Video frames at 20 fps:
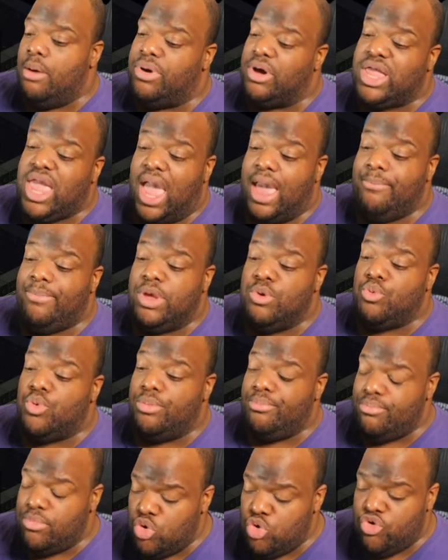but can be
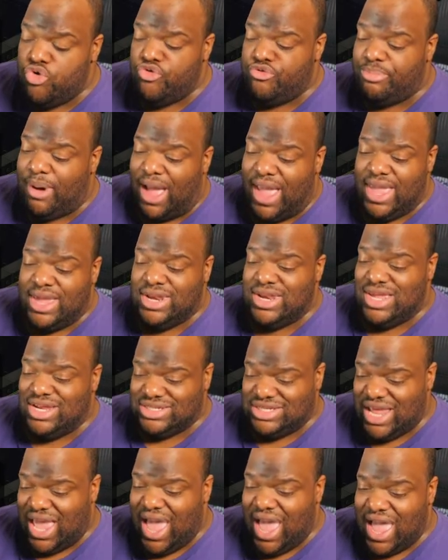removed by any
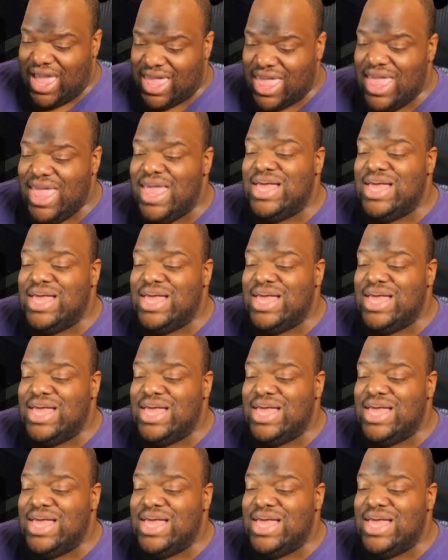attack.